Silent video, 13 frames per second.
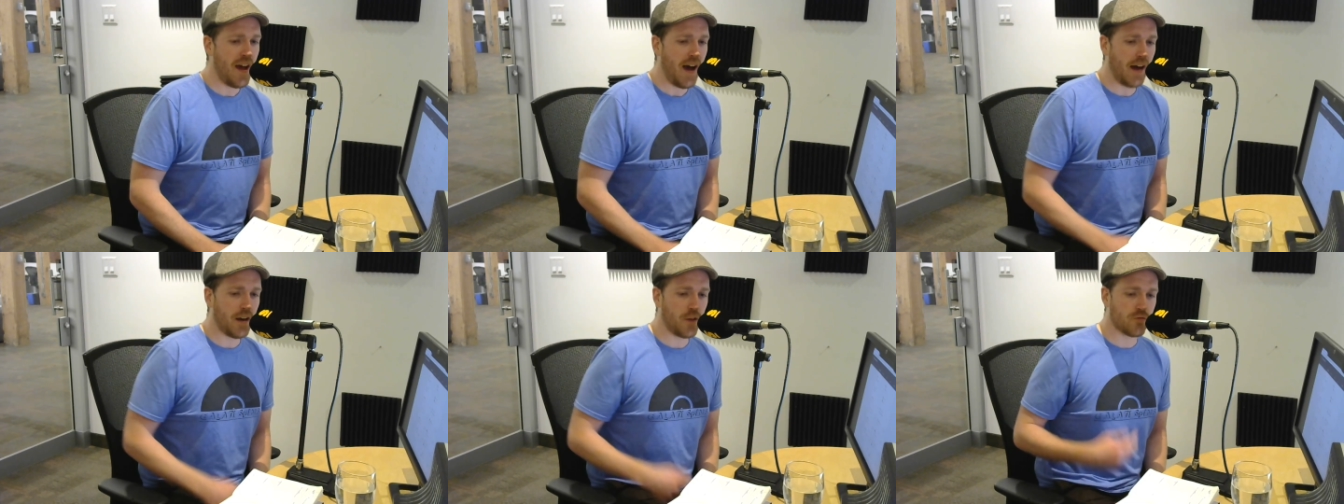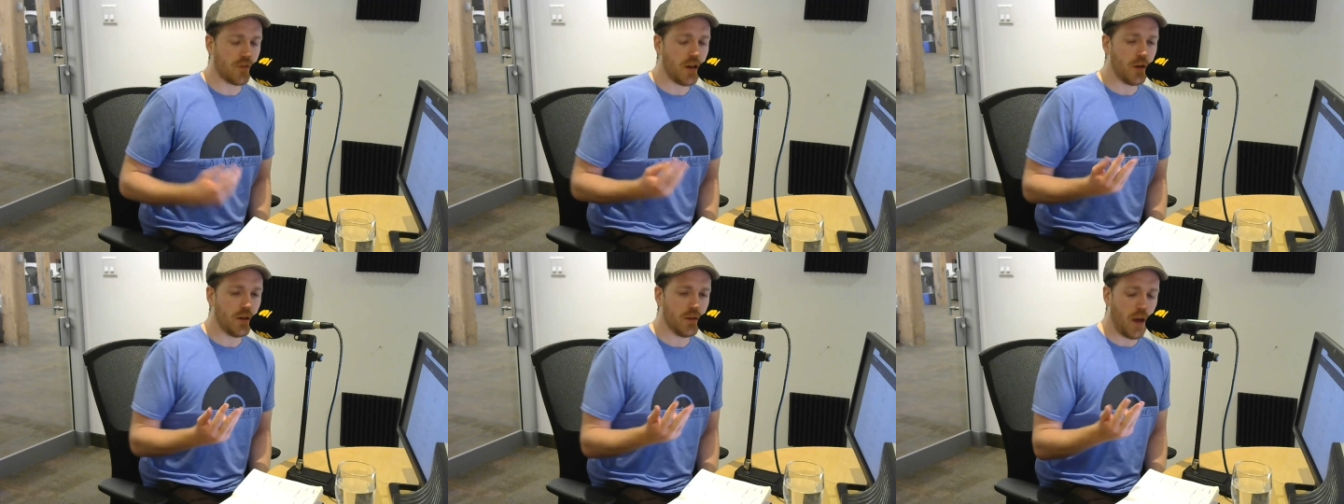And the
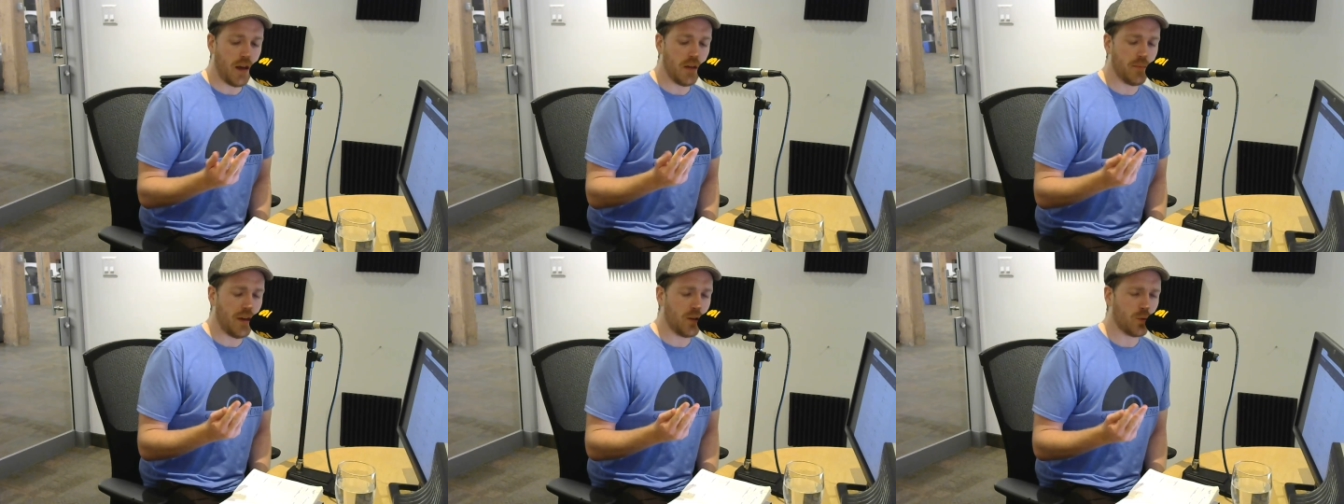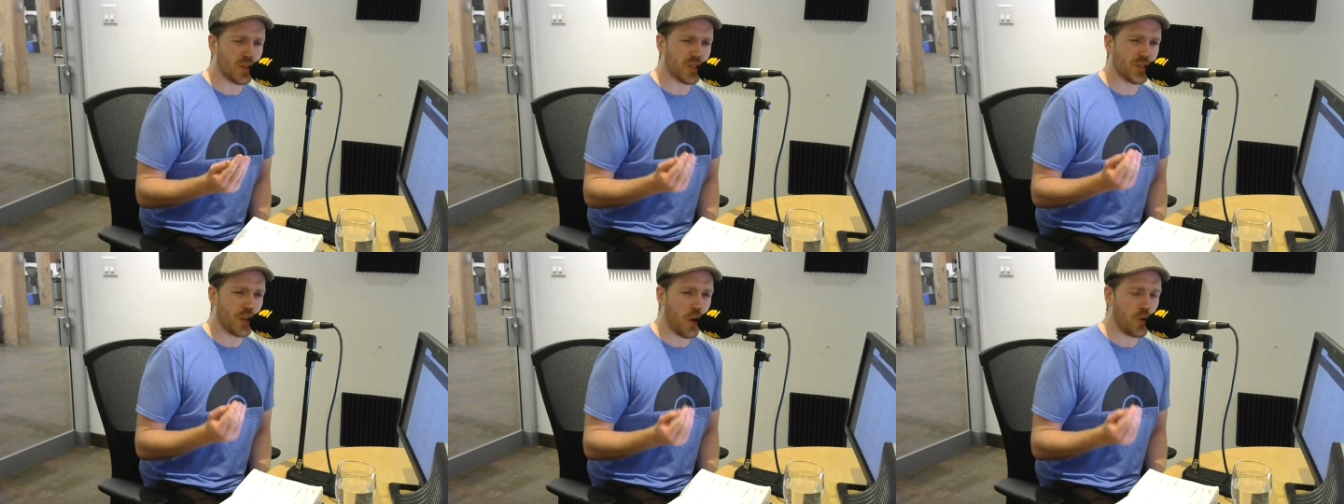three in the, in the middle were
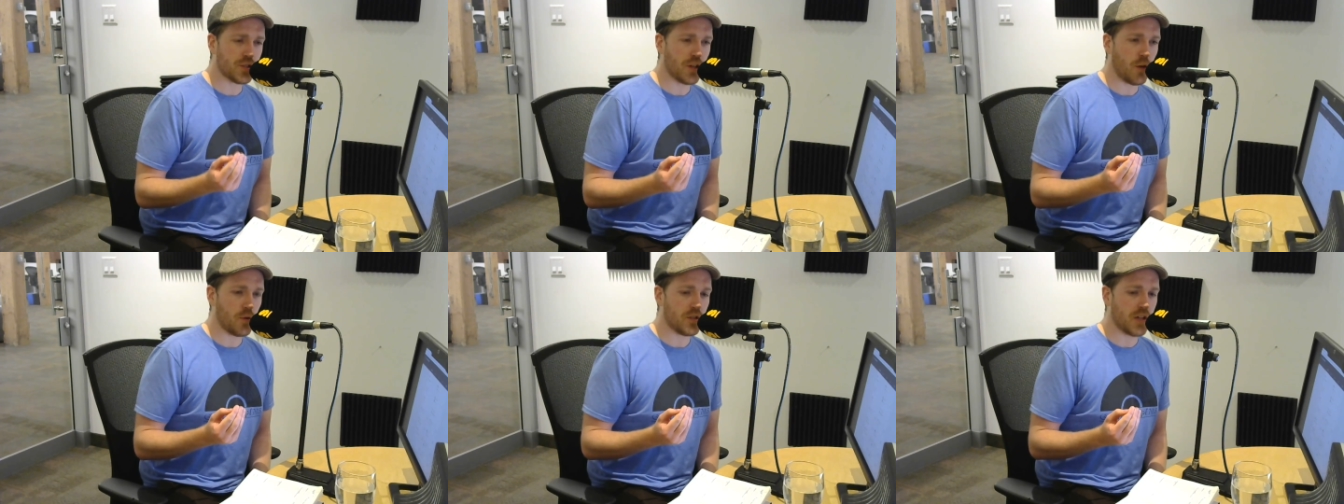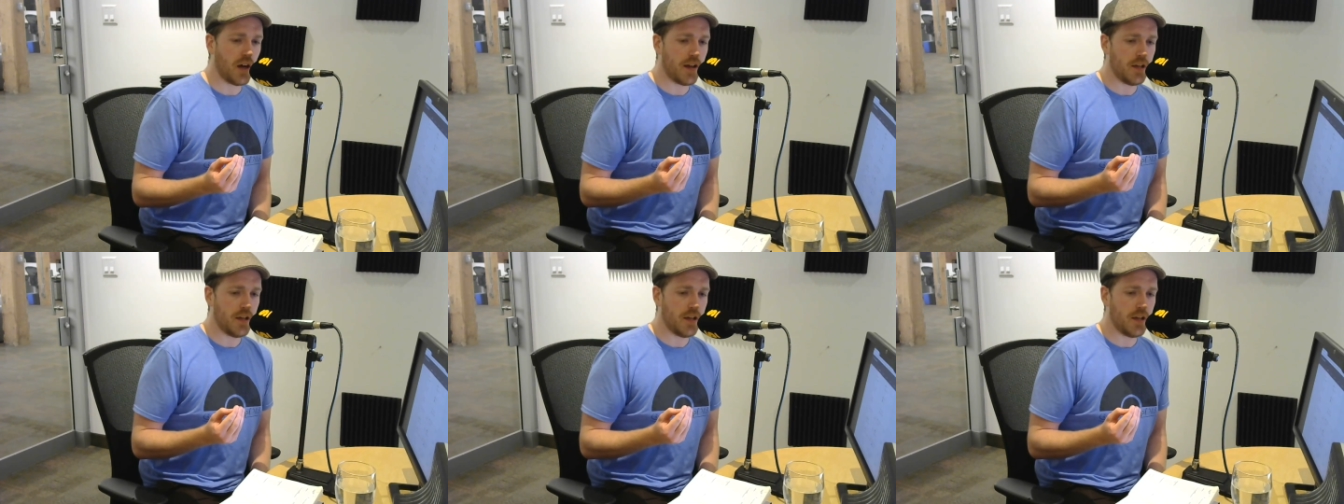so so tight,